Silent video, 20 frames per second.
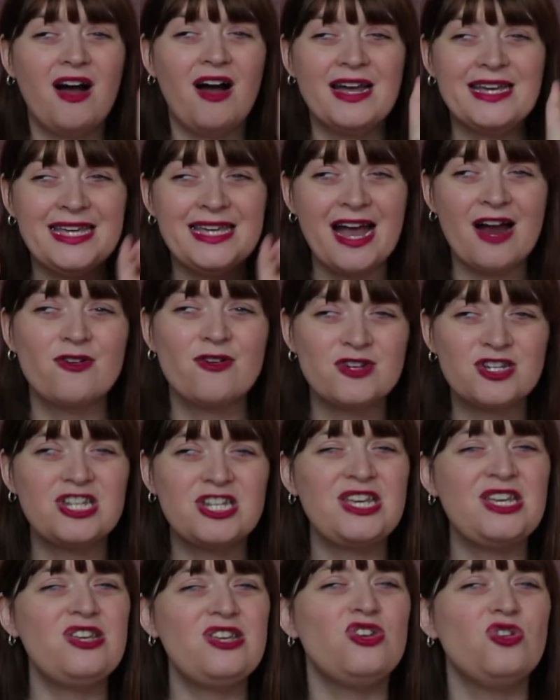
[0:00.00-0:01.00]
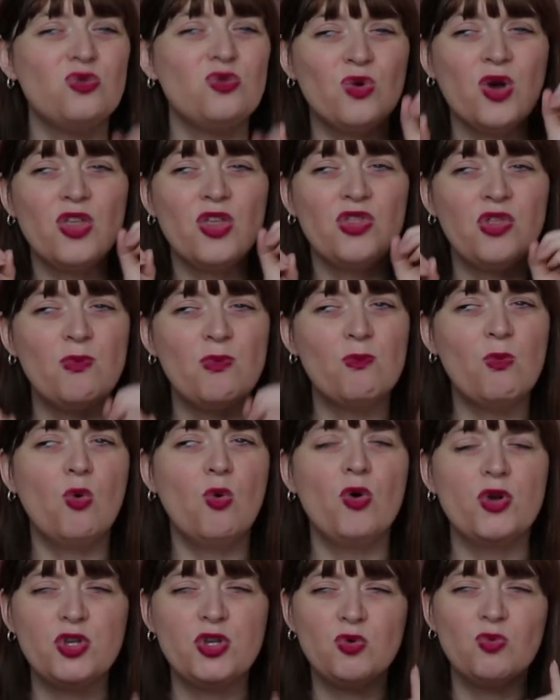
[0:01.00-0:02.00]
I guarantee you, the
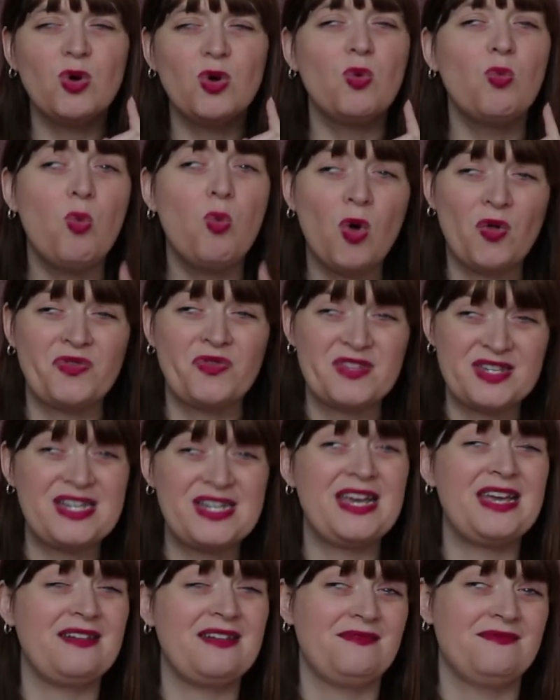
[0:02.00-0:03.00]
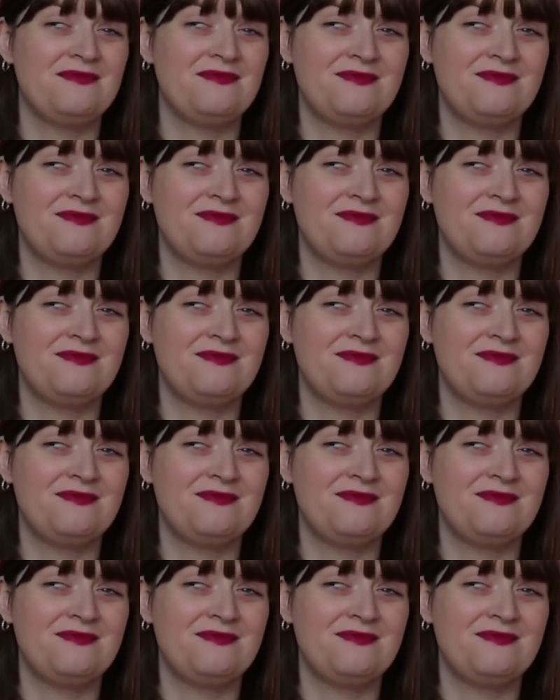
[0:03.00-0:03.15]
more you will want it.